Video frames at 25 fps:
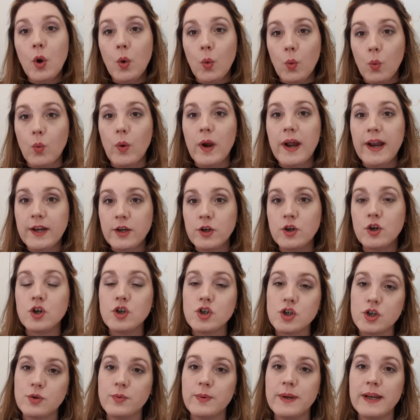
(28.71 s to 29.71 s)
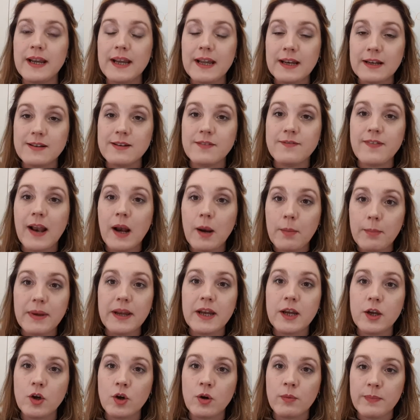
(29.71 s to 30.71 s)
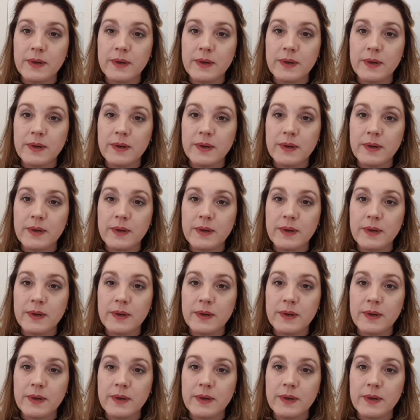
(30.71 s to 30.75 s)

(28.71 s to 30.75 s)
when you're doing and developing your